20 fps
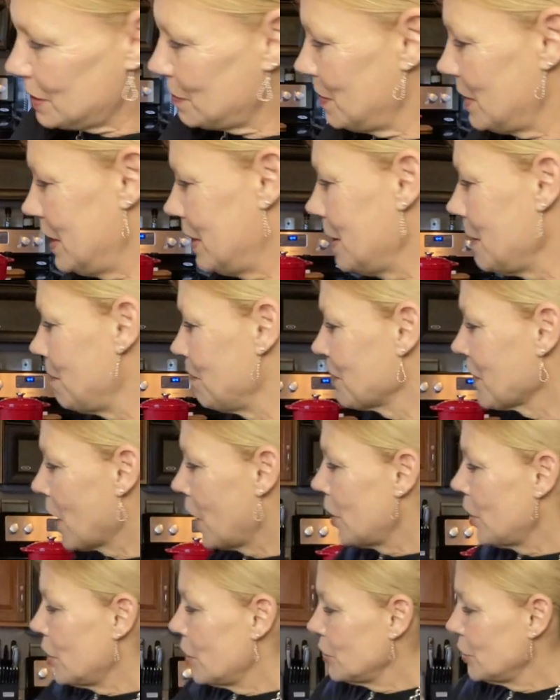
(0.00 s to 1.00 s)
a minute.
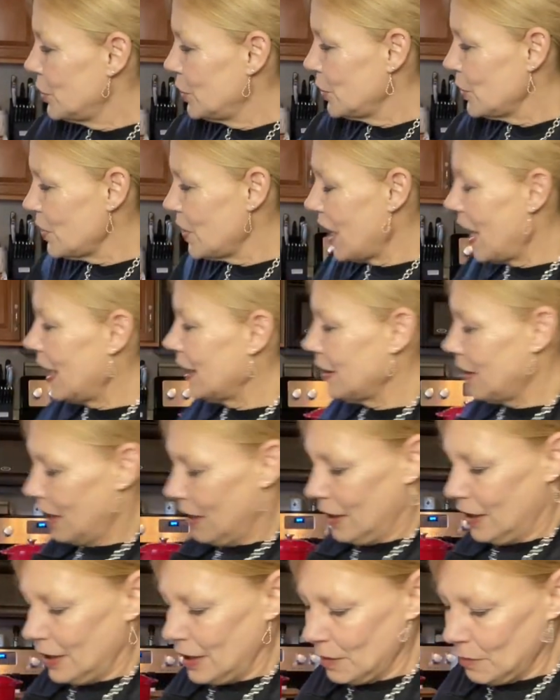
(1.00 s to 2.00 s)
To that,
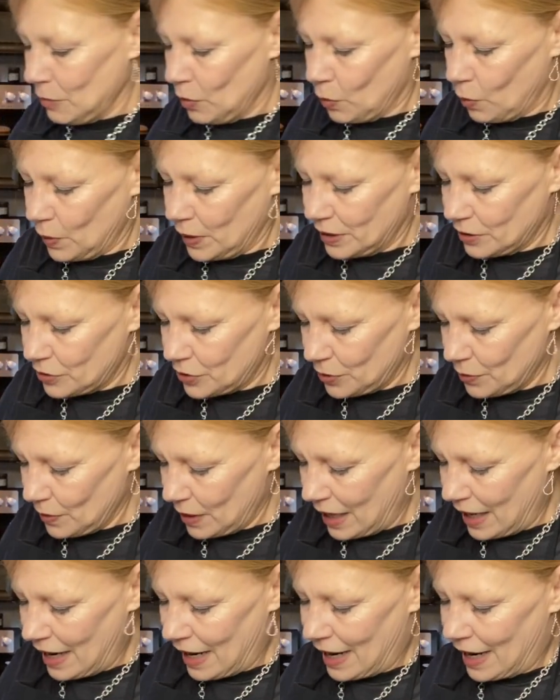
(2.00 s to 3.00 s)
I am going to
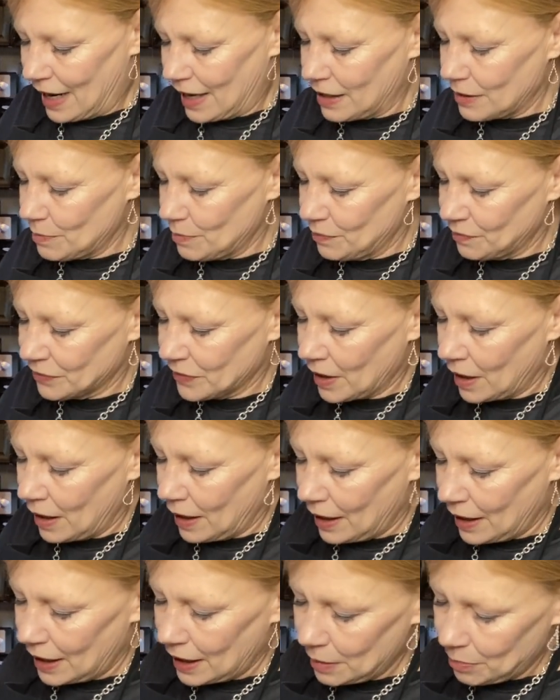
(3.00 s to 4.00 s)
add
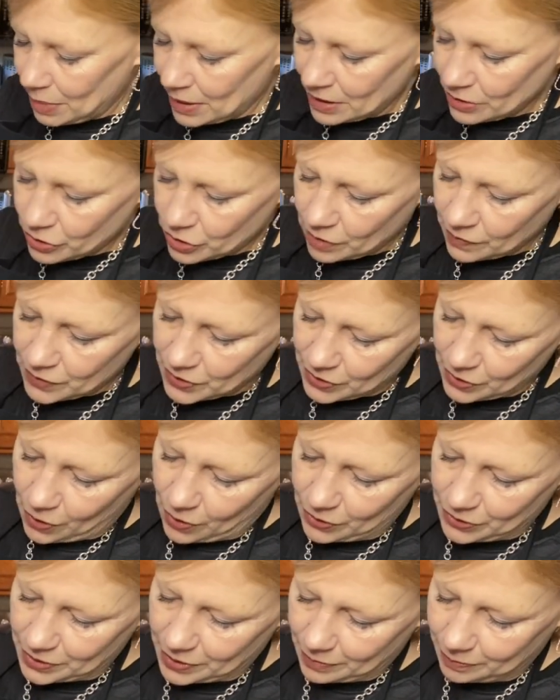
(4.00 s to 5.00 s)
a pinch of
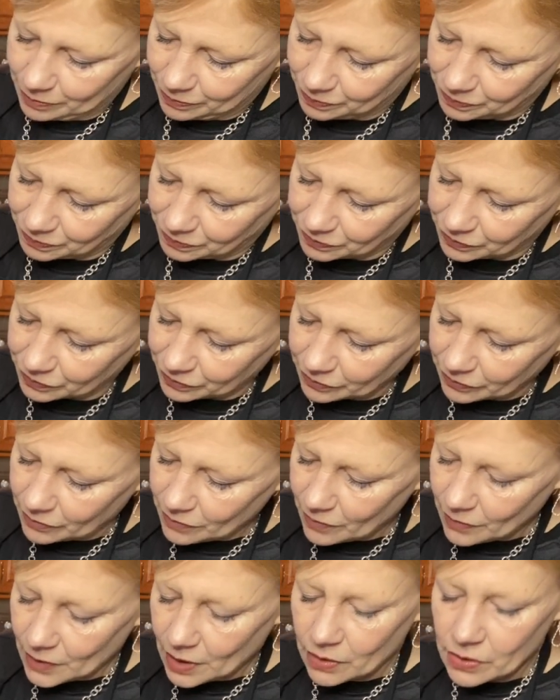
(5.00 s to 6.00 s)
salt.
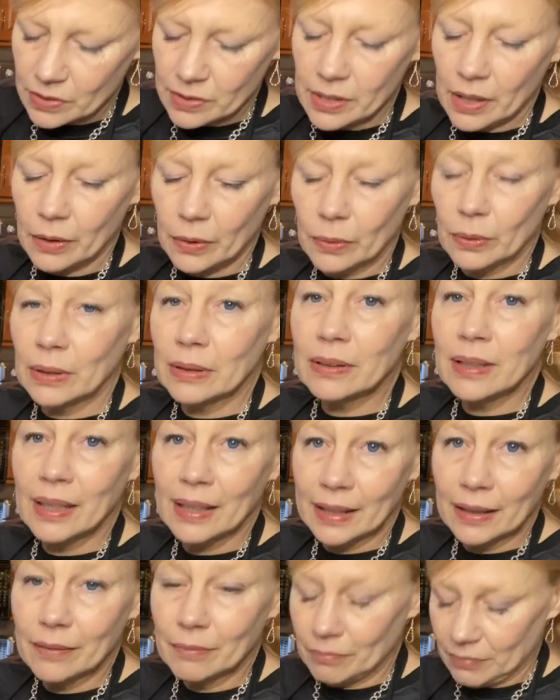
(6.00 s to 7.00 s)
So
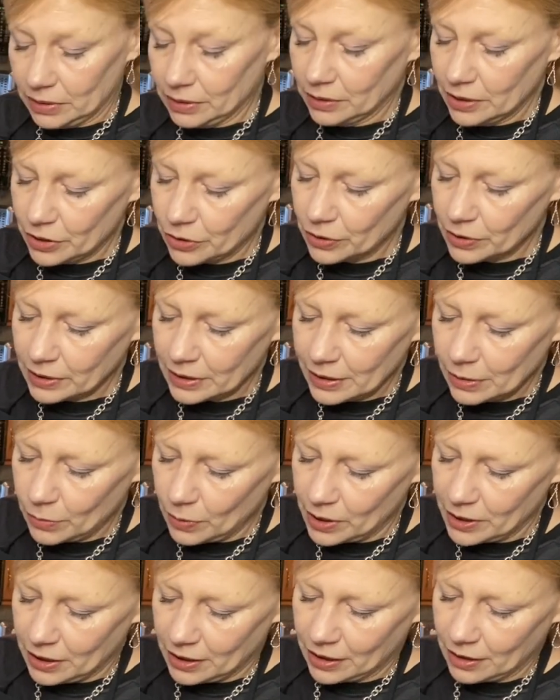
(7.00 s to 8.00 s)
like literally
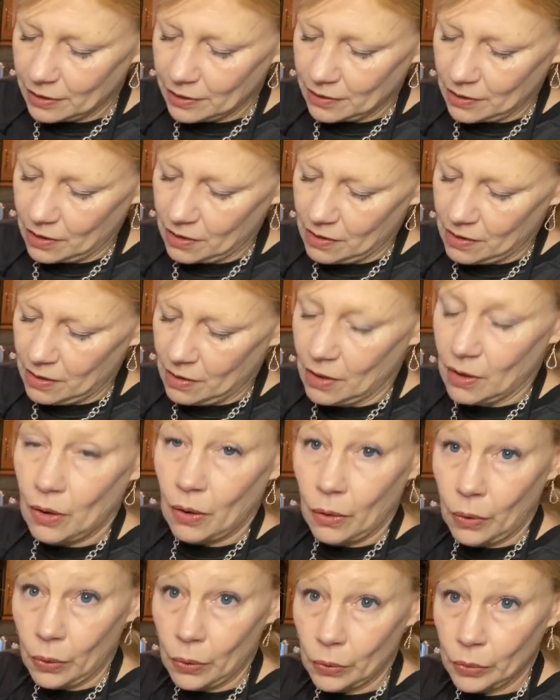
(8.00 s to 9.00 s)
what you can
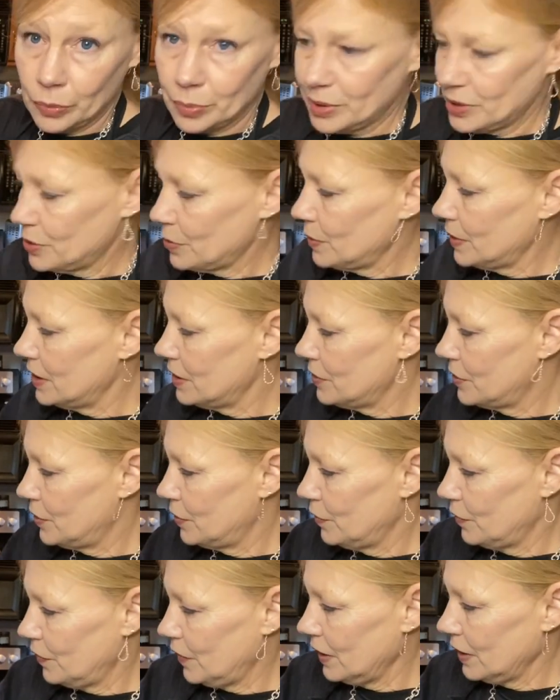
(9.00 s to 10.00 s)
hold between 2
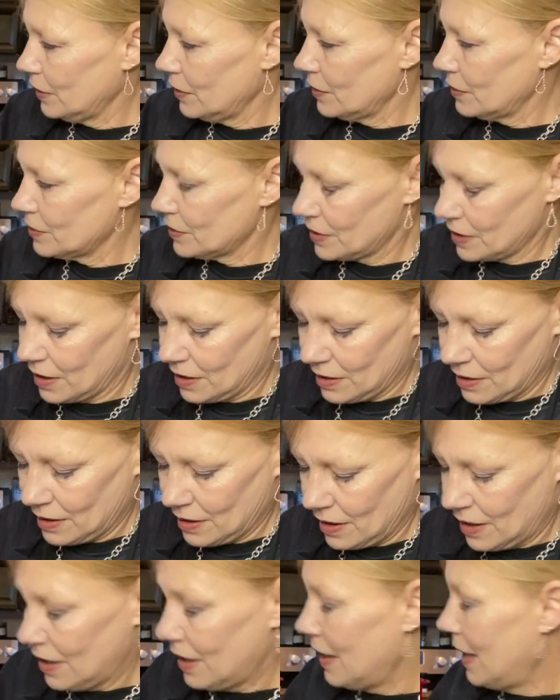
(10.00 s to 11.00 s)
fingers,
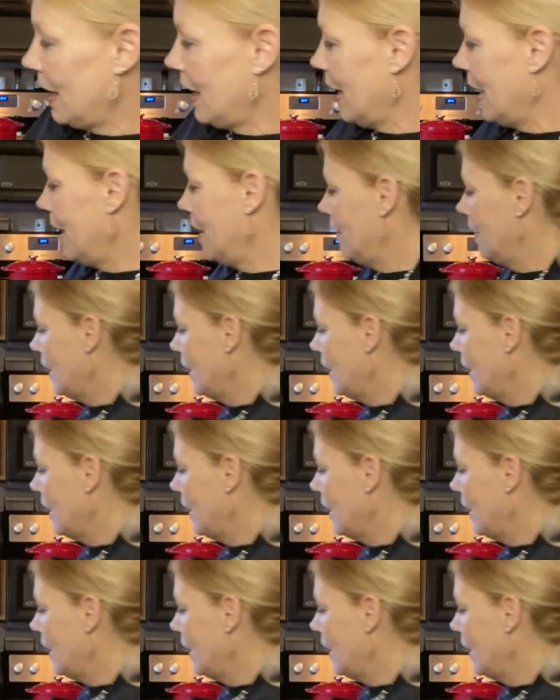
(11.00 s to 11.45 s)
and